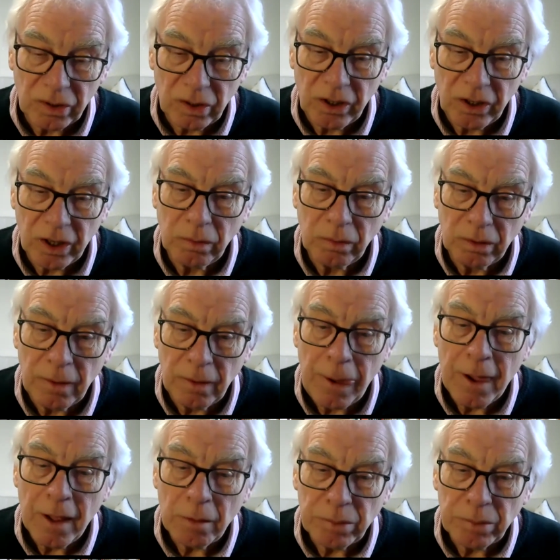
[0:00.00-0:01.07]
and Newton,
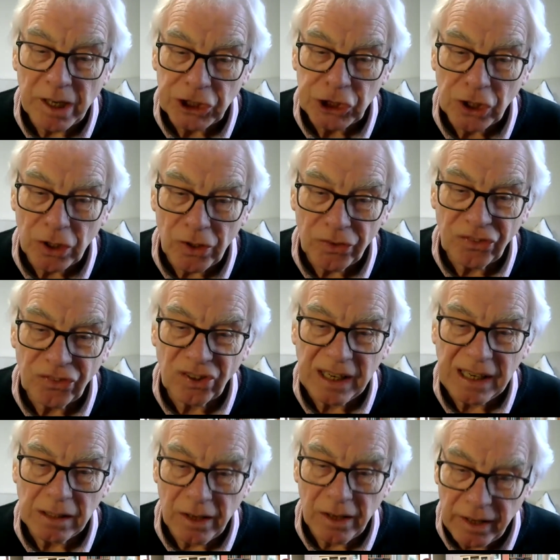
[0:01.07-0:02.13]
by Charles
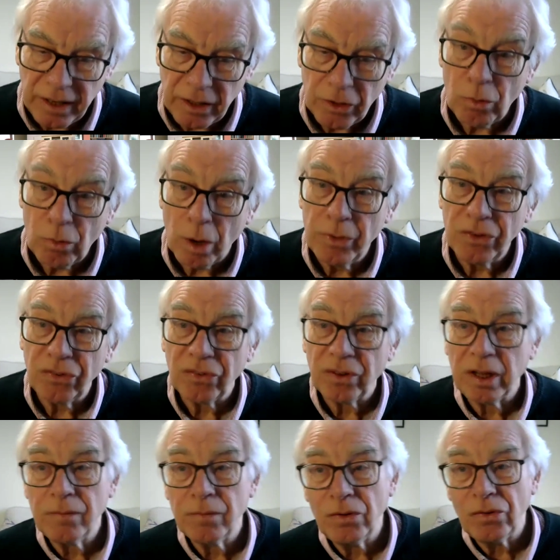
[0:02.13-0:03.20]
Taylor, and Robert
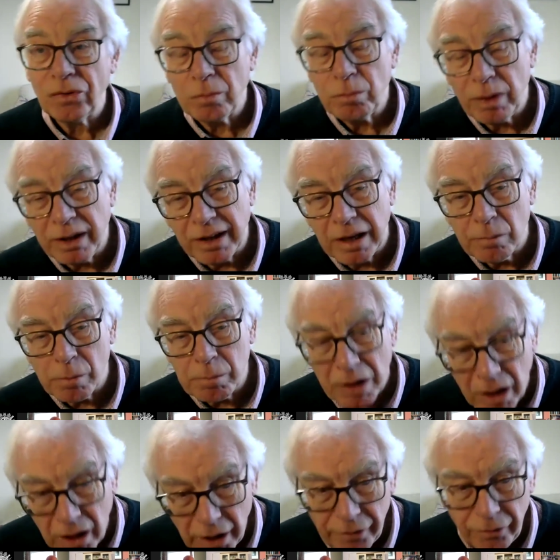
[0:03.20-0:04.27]
Stephenson became a
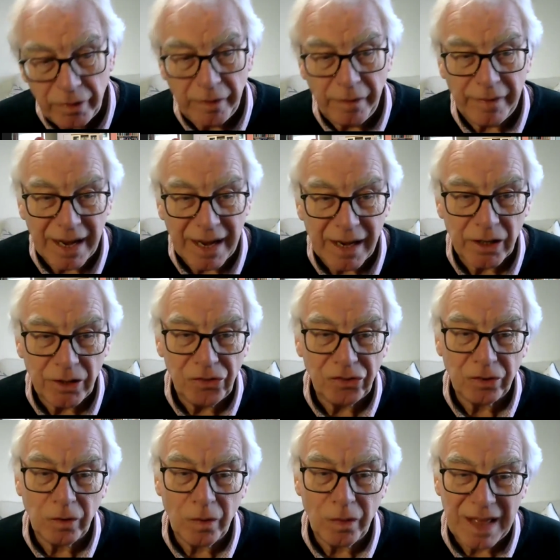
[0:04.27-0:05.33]
partner in that. And
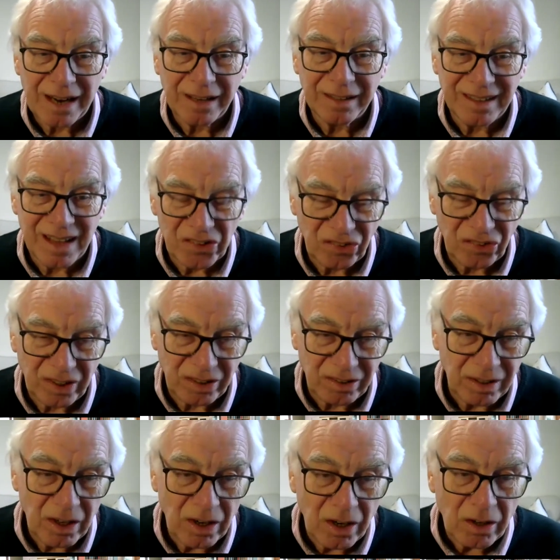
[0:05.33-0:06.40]
so that
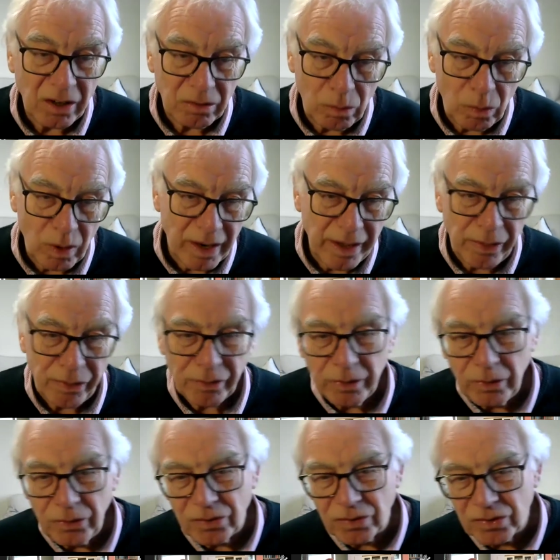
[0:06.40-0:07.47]
lasted right
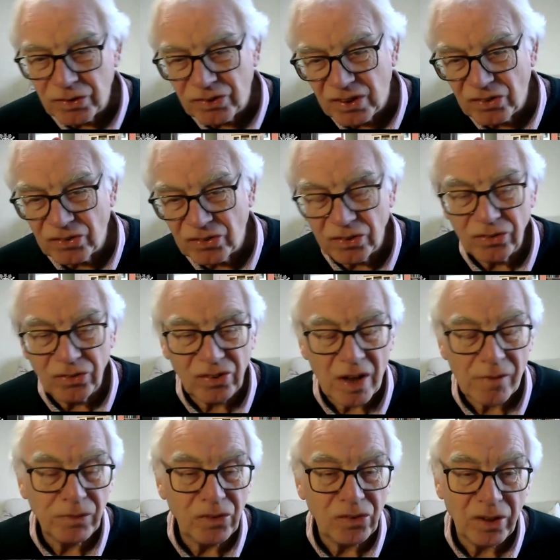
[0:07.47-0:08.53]
through to the 60s and
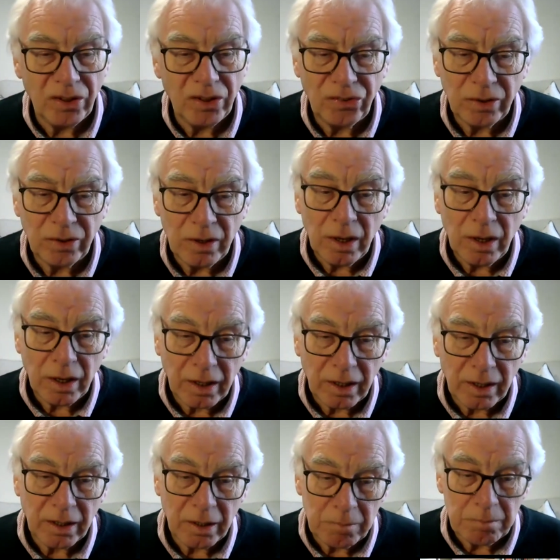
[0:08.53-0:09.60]
70s,
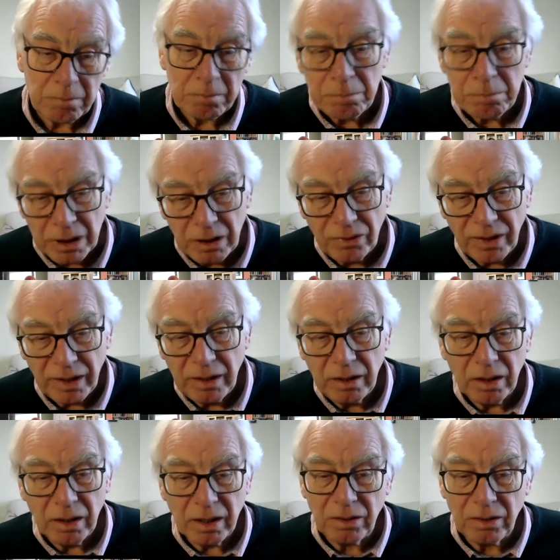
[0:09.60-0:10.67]
building
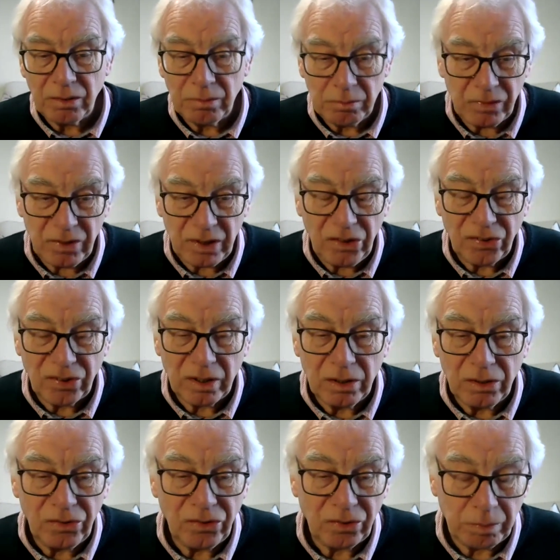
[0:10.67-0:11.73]
diesels